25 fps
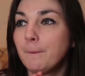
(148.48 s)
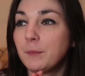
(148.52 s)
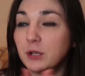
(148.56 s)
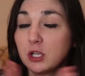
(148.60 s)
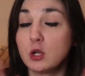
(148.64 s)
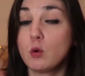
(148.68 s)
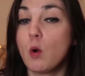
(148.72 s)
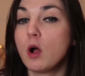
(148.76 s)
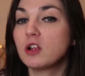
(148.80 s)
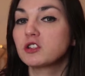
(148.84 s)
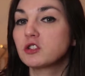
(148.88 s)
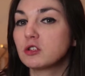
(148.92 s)

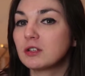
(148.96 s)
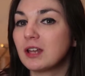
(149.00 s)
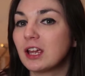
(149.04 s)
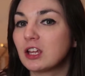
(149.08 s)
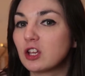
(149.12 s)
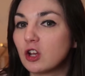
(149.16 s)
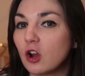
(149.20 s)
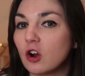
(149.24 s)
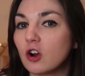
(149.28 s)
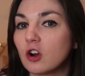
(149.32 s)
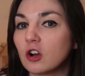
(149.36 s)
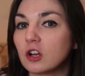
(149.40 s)
but you also
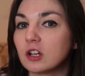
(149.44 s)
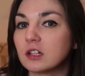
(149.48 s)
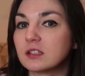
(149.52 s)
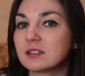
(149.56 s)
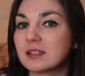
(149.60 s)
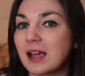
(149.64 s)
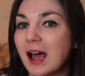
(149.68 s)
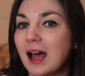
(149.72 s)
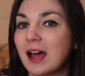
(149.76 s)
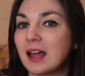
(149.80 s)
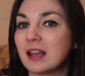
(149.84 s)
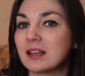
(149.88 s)
like
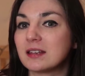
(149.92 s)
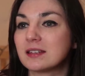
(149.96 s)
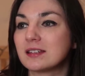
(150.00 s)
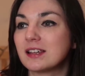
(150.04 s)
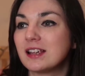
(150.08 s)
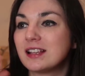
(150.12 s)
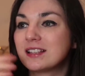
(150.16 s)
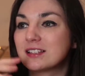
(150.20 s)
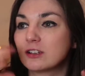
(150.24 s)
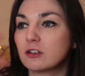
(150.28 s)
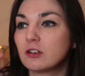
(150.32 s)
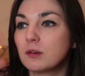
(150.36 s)
girls,
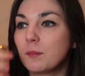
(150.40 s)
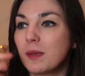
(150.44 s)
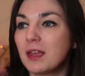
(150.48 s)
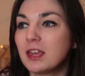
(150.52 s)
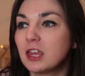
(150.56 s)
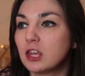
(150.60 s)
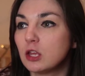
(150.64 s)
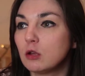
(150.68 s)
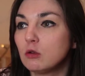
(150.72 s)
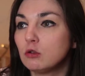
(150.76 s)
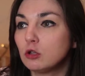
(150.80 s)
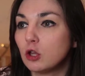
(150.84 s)
and it's gonna
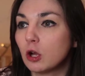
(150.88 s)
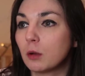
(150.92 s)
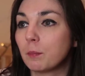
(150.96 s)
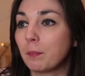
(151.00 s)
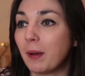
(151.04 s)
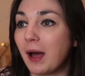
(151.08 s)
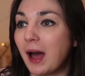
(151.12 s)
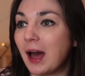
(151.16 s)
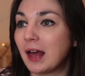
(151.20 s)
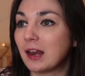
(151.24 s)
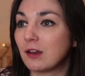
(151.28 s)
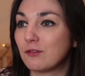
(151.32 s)
make you
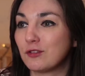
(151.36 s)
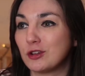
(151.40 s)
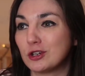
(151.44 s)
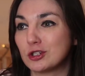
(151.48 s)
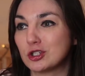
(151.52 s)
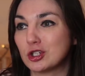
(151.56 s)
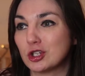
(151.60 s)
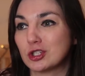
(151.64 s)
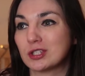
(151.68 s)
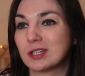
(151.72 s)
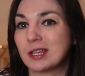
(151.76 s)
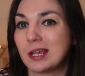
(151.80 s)
look bad if
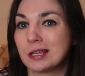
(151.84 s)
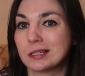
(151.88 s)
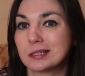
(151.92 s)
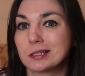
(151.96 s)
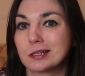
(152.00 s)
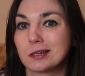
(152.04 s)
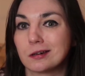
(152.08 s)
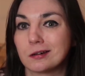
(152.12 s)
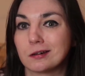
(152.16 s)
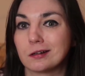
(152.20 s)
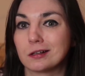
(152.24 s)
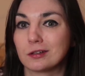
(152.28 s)
you're just
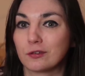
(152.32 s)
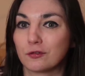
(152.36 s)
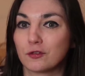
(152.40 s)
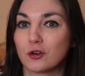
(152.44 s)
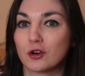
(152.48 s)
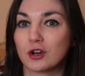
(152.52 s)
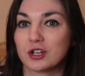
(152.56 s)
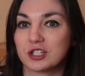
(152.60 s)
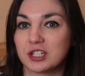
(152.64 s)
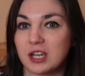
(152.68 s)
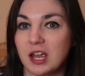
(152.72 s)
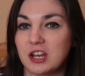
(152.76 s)
kissing girls
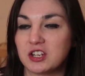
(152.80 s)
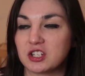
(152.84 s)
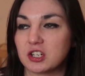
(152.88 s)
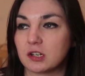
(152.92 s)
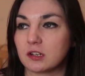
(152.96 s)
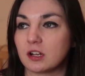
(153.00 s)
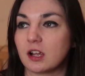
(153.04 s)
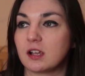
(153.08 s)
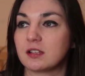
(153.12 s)
for attention,